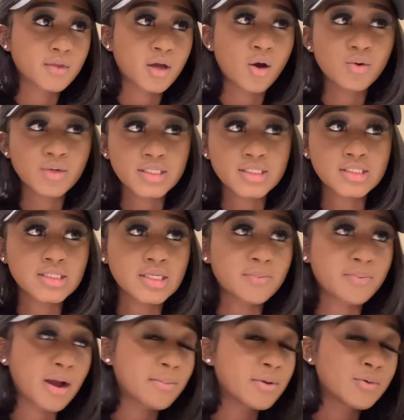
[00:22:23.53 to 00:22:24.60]
Otis, he
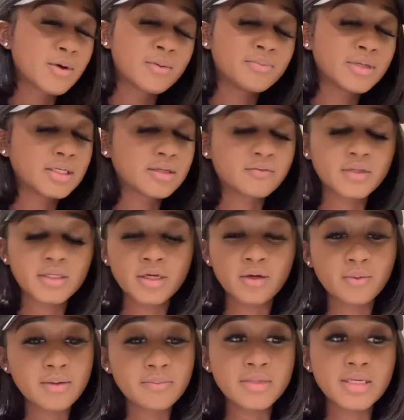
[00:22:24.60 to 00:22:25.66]
probably won't be in the video
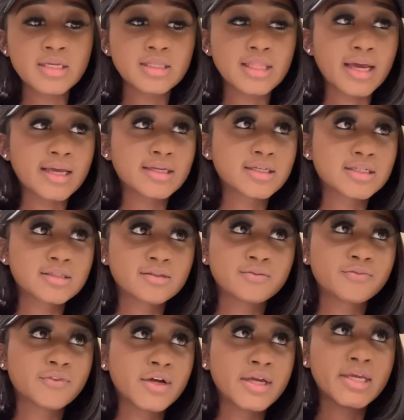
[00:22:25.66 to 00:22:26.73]
with me. Like
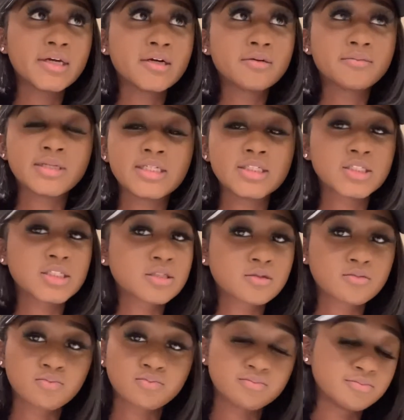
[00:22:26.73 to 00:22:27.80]
for him, he just
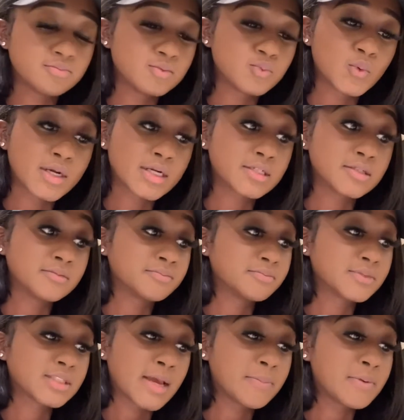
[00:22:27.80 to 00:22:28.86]
one of them
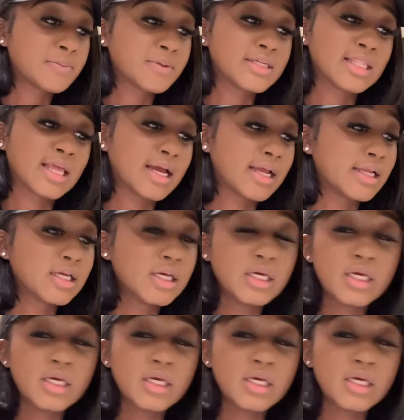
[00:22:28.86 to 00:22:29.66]
type people. He like,